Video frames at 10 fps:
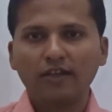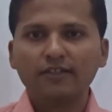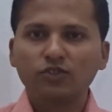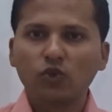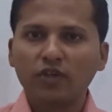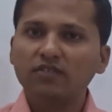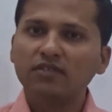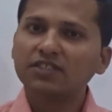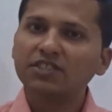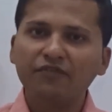So in
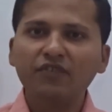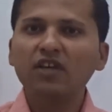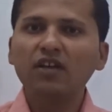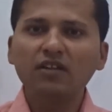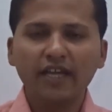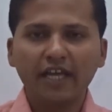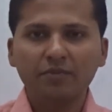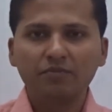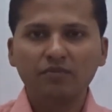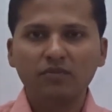this difficult
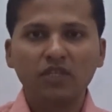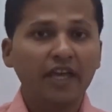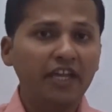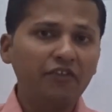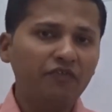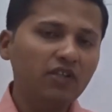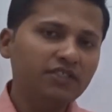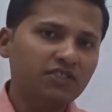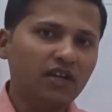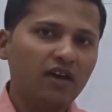time, the N F L
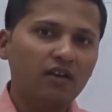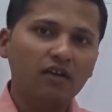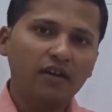star